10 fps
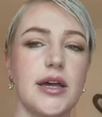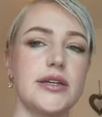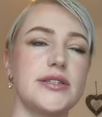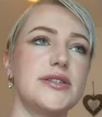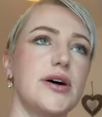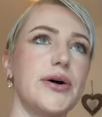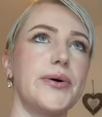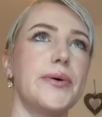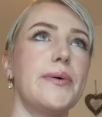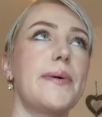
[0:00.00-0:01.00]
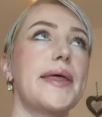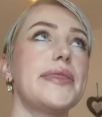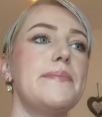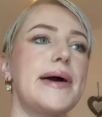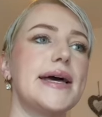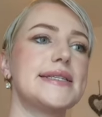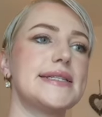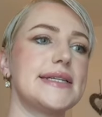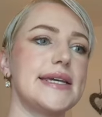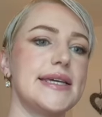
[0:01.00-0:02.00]
So the
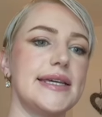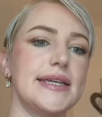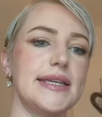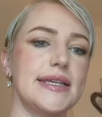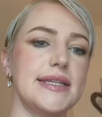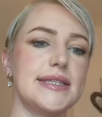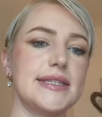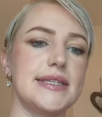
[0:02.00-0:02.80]
best is